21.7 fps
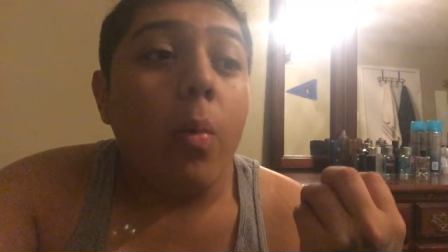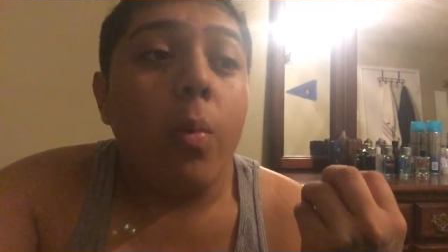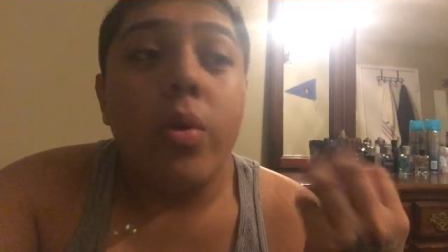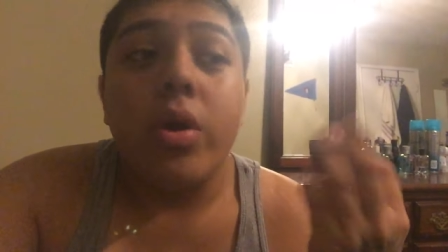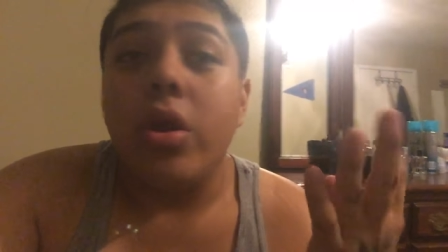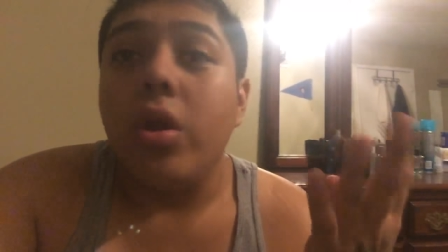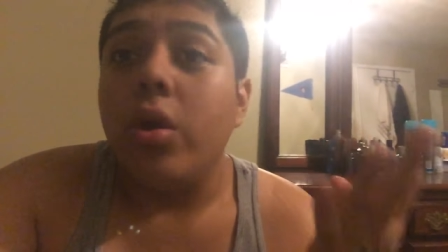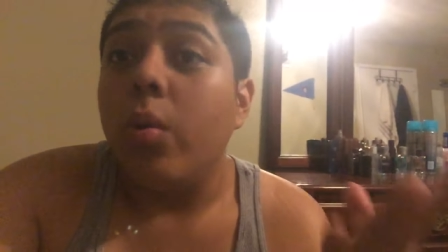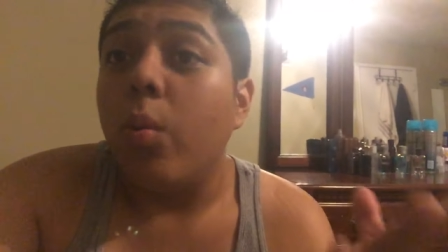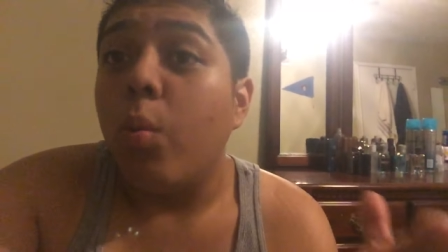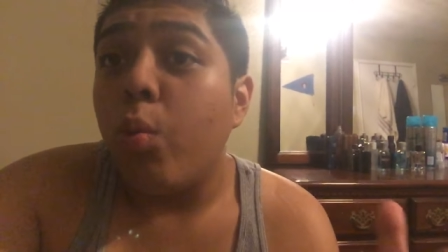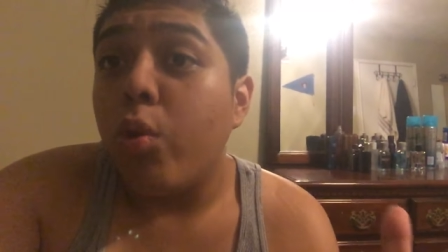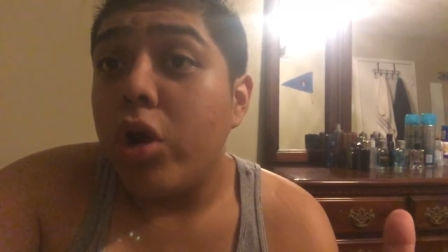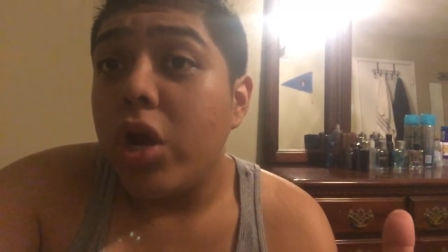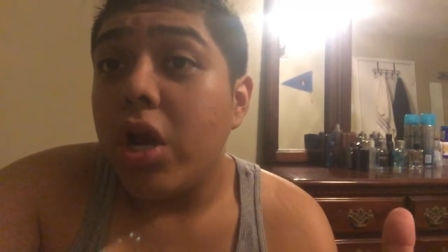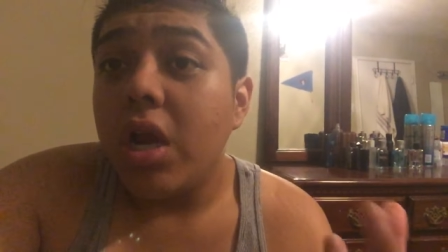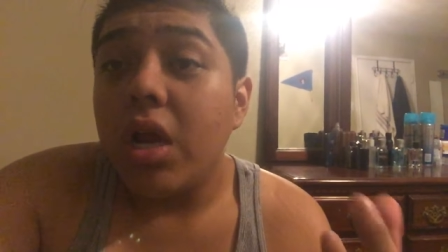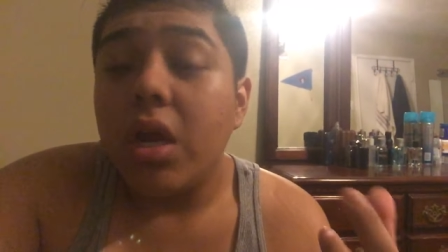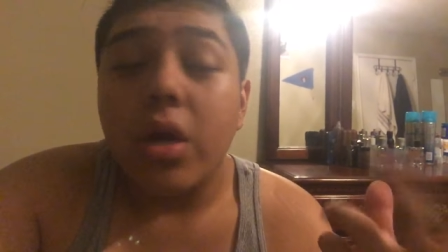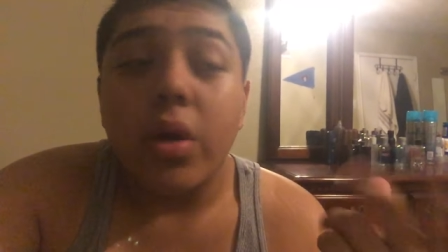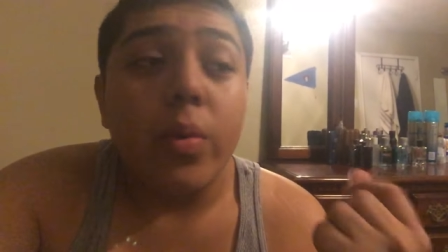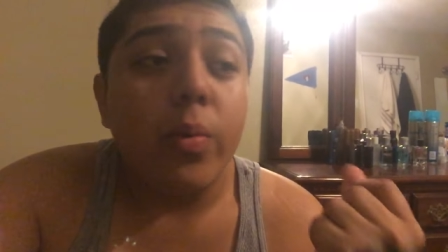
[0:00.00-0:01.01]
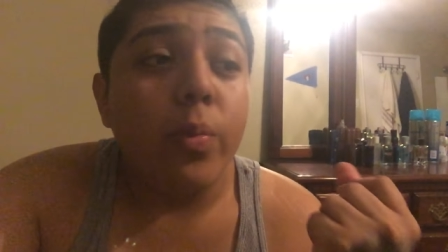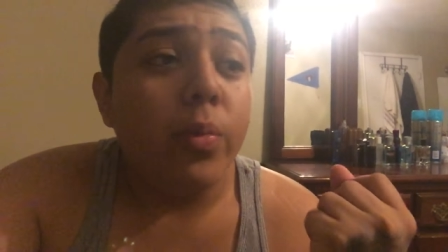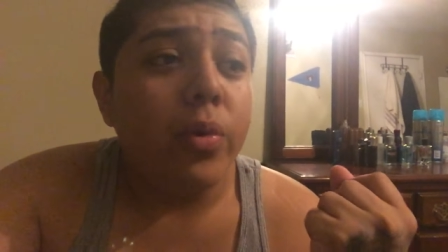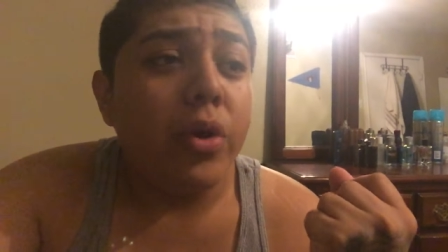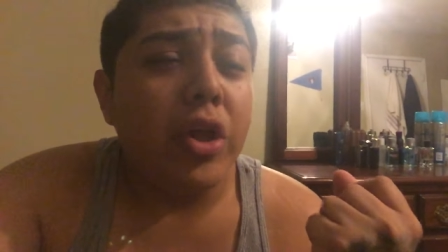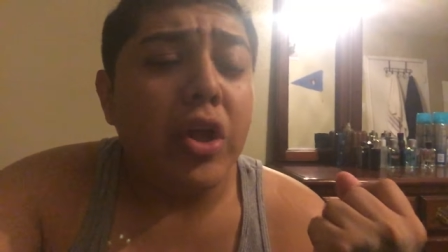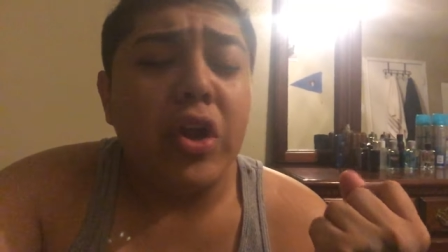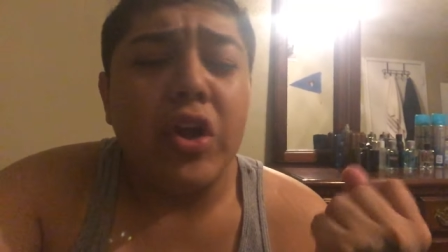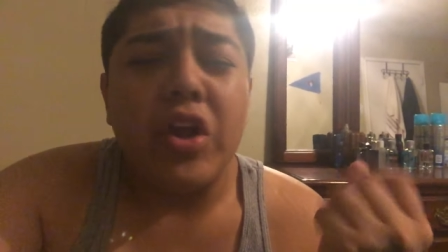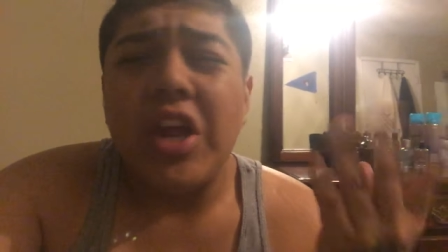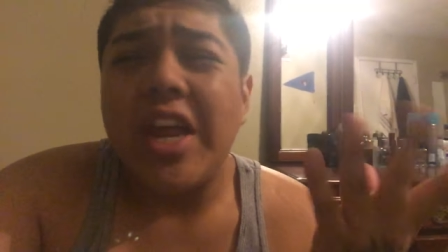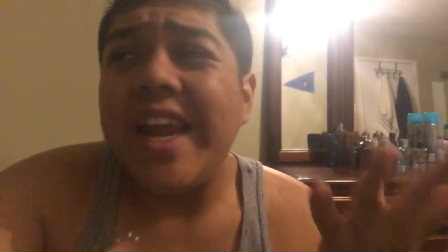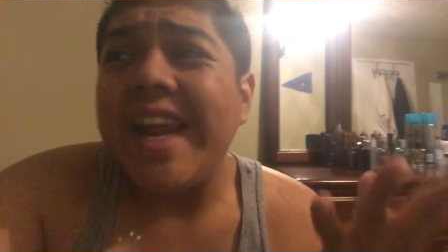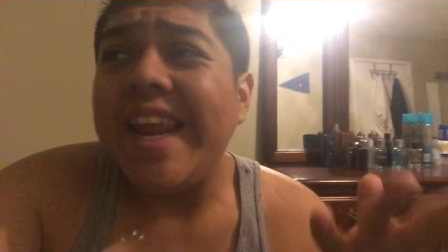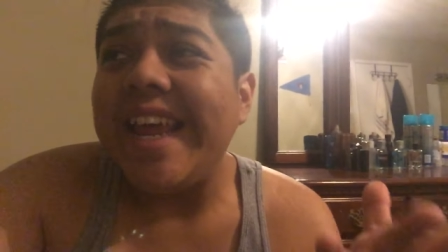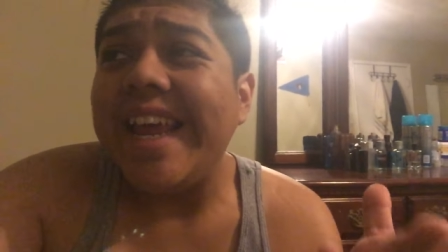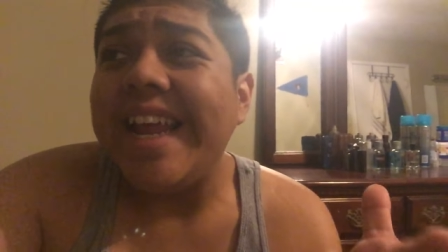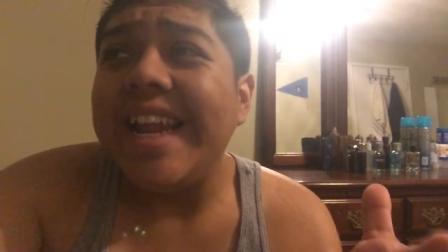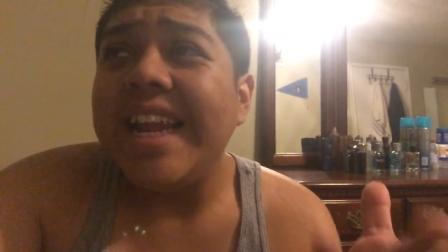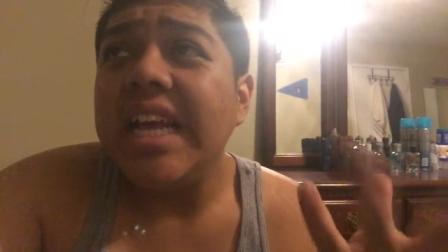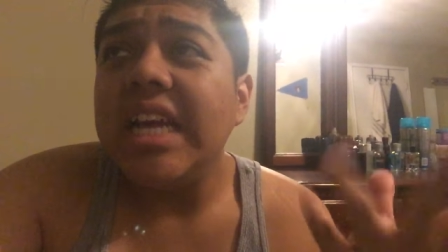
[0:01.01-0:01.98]
where you work, where you're
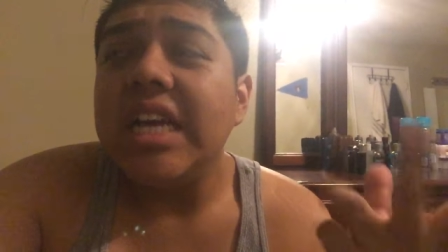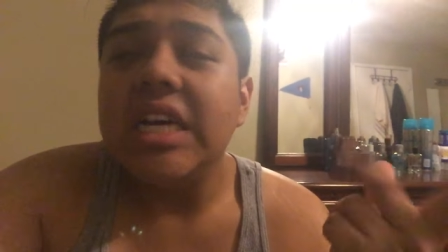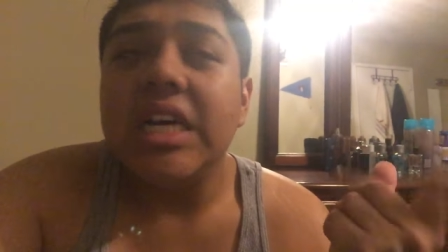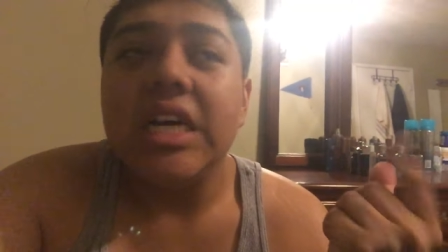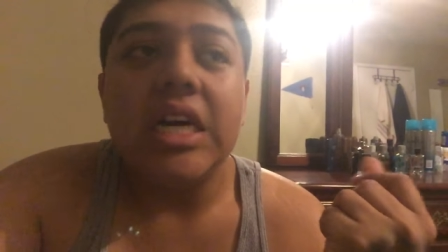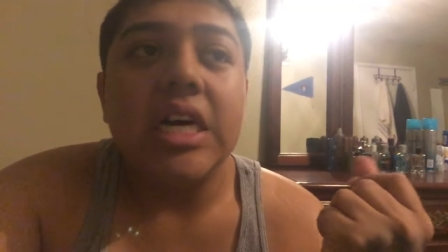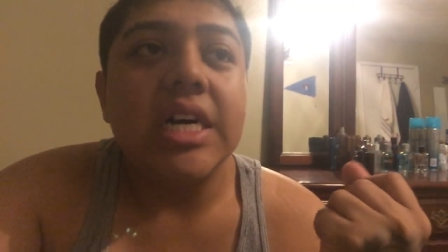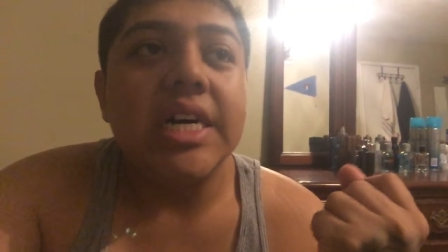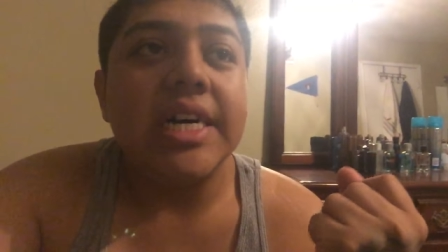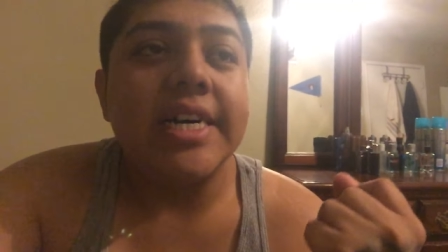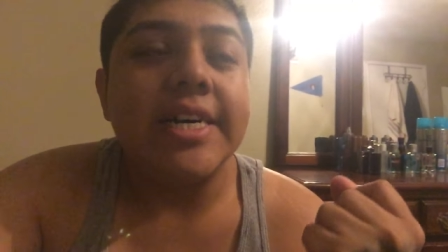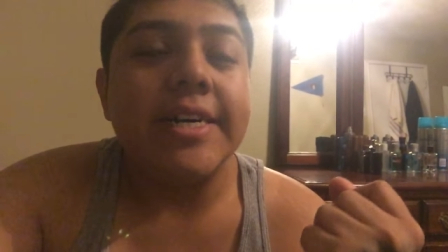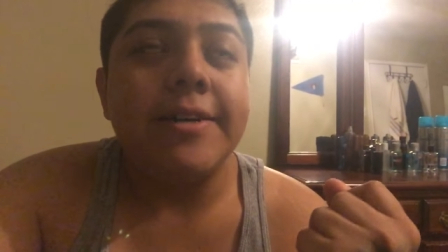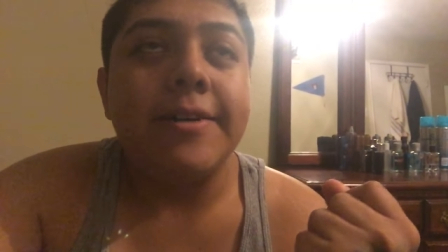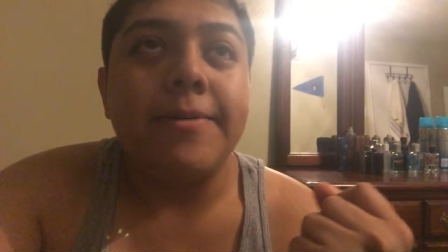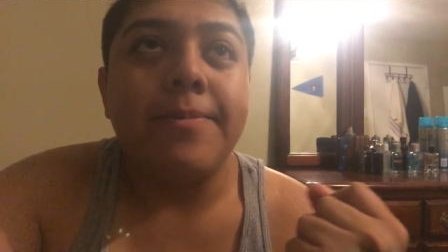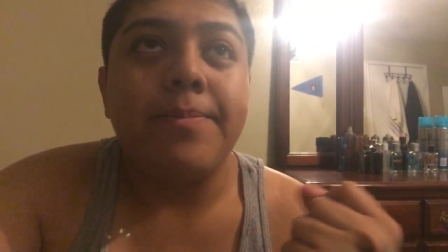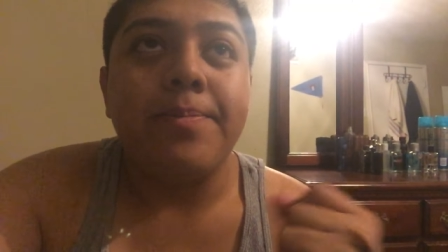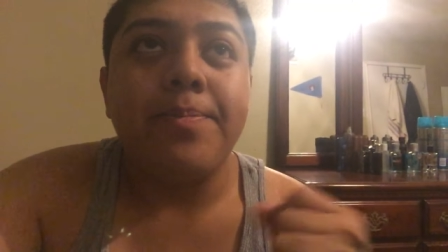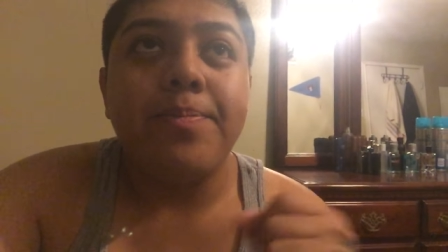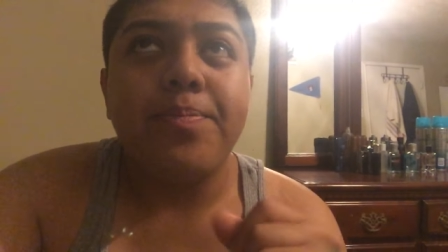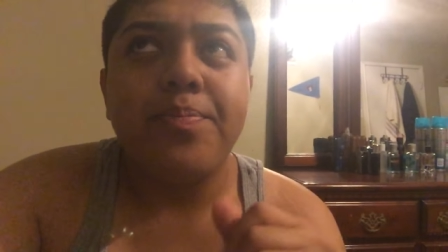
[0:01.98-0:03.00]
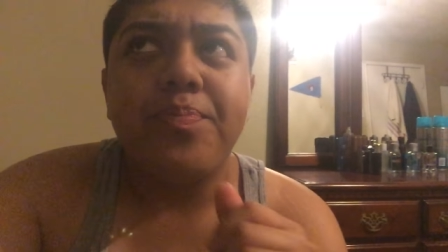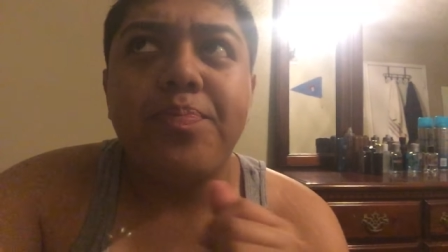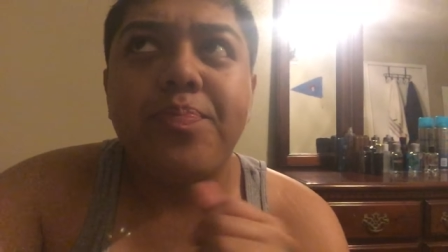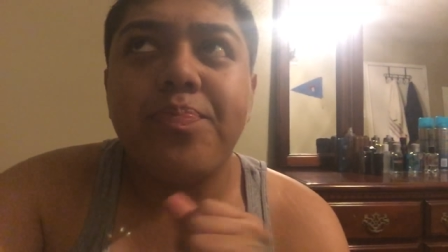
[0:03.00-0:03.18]
eating, um